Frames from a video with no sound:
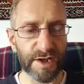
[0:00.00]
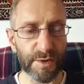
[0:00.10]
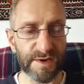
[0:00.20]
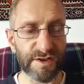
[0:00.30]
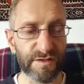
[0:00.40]

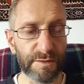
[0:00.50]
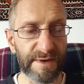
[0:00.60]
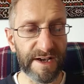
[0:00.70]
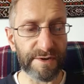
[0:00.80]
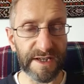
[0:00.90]
who is
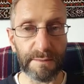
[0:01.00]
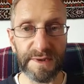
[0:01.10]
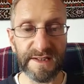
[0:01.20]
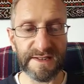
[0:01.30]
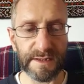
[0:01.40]
overbearing and
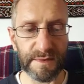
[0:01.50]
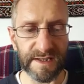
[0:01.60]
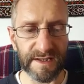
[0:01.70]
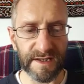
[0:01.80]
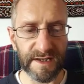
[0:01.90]
beating me.